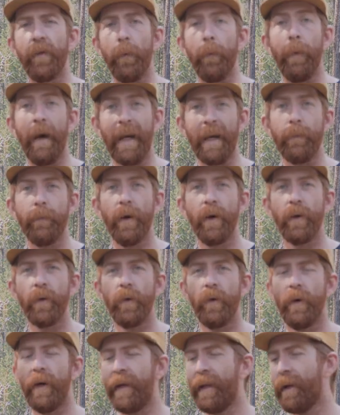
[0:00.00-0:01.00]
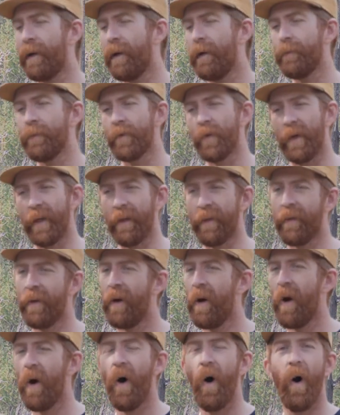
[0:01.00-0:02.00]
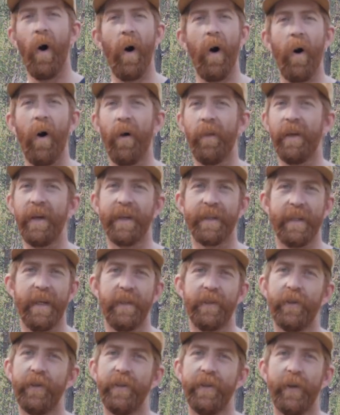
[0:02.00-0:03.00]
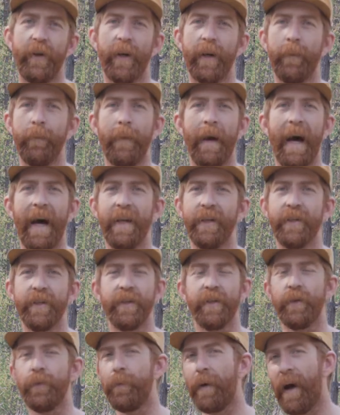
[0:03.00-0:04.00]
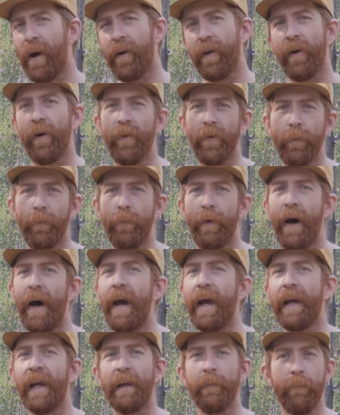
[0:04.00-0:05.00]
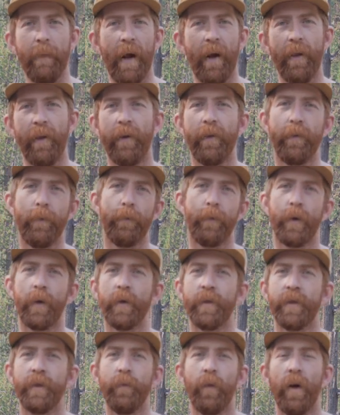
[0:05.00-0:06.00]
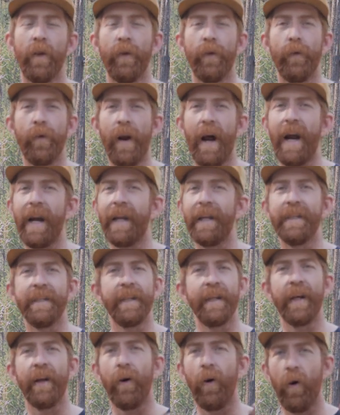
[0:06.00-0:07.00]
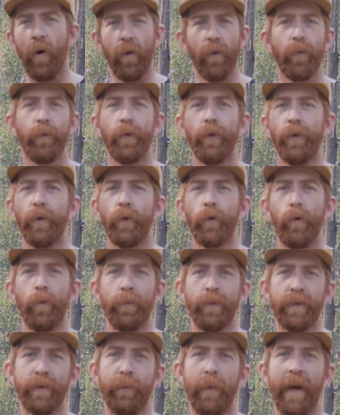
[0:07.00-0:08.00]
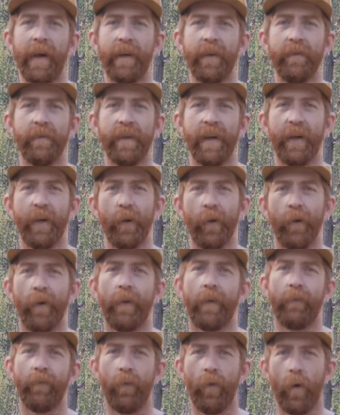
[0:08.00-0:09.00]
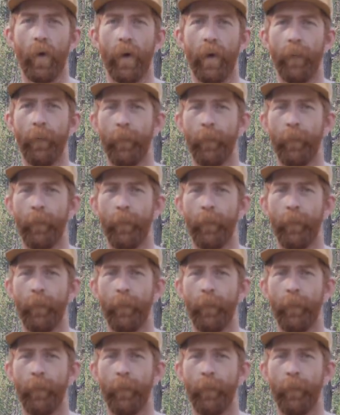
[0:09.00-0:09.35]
the bike bundle, and it comes with all the accessories you can imagine to mount it on the bike and mount it on the person while they're riding to get all the really cool perspectives that you're looking for.